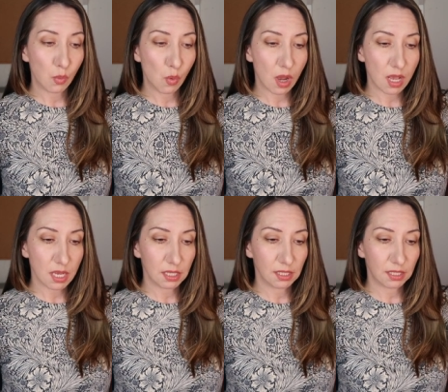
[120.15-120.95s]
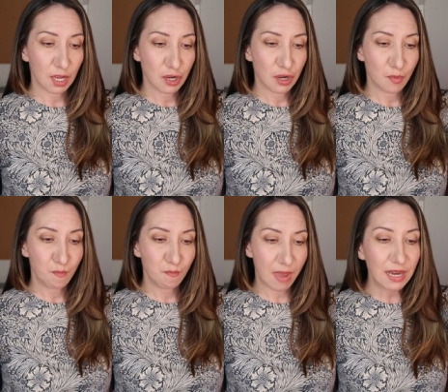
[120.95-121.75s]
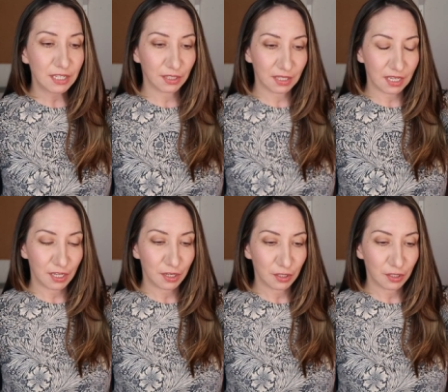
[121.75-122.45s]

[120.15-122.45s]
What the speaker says: was mentally